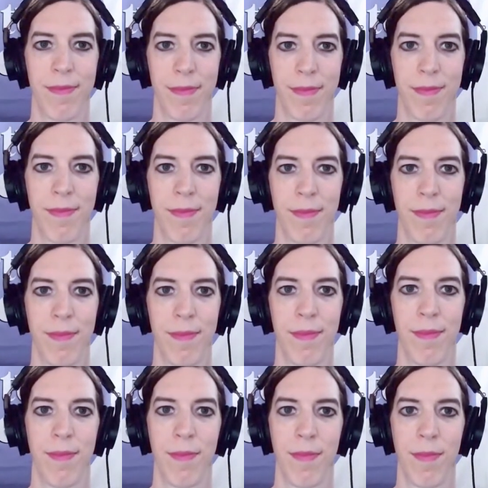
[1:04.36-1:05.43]

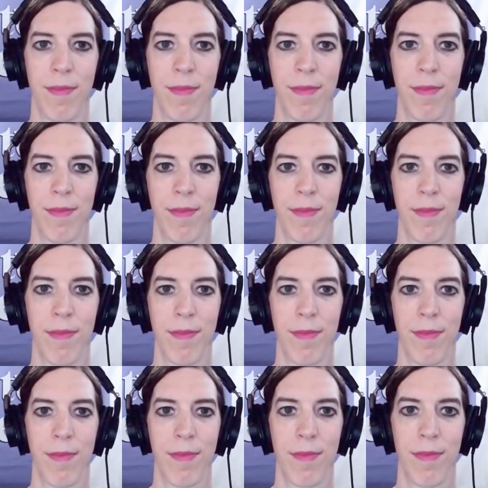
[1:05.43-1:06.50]

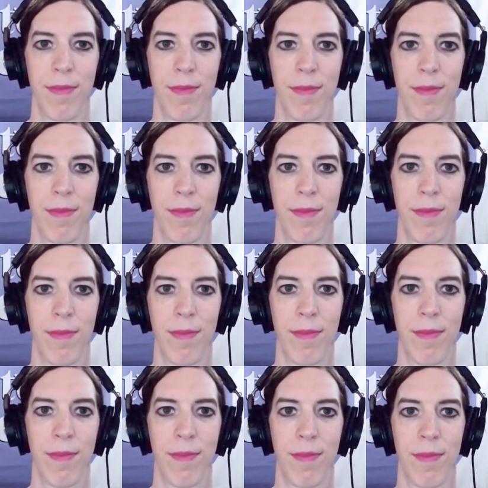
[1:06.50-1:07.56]

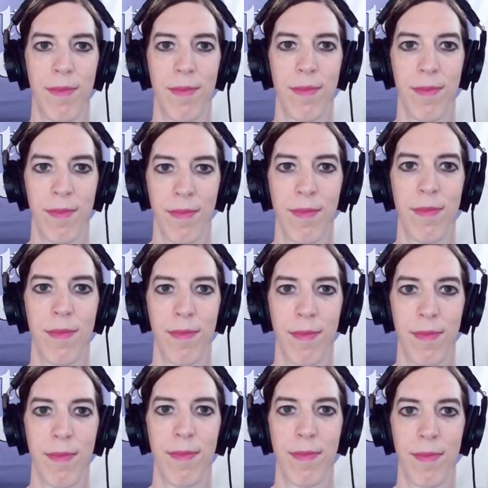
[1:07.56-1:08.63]

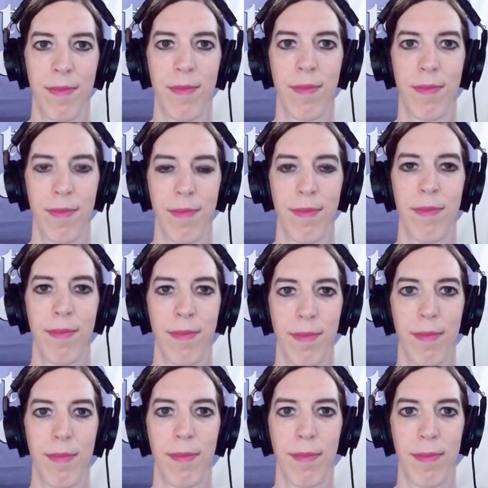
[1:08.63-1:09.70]

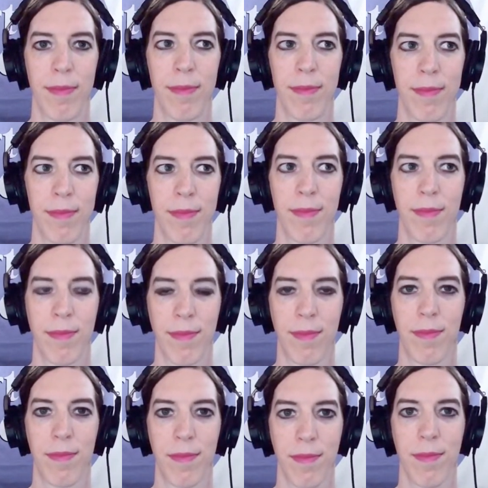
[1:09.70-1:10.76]

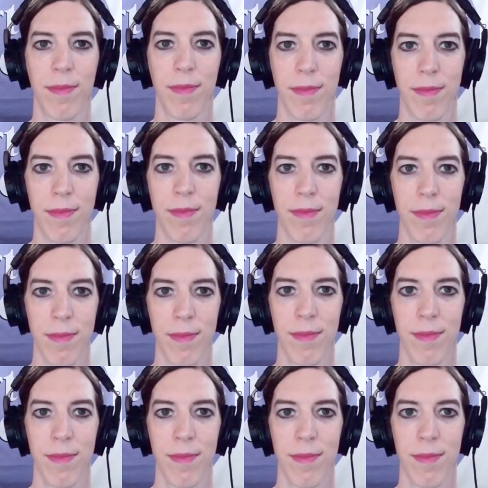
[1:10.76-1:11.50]
(silent)